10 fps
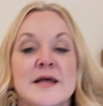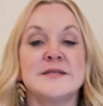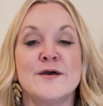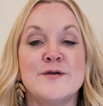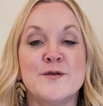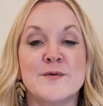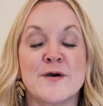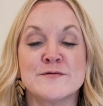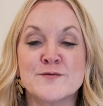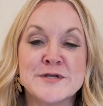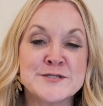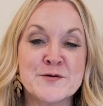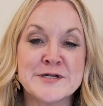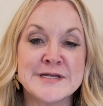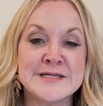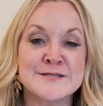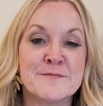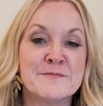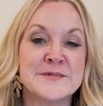tell you, when I was researching some